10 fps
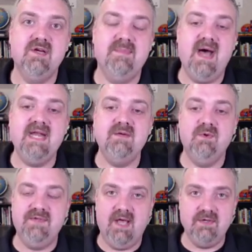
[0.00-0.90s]
Your body
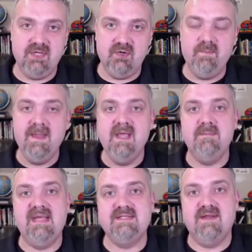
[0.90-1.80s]
will tell you,
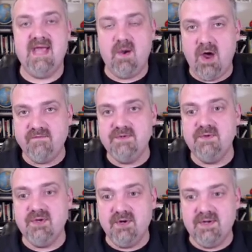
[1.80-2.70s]
based on how often
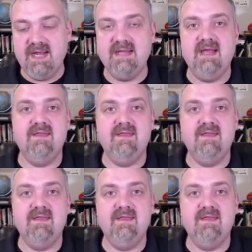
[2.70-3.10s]
you urinate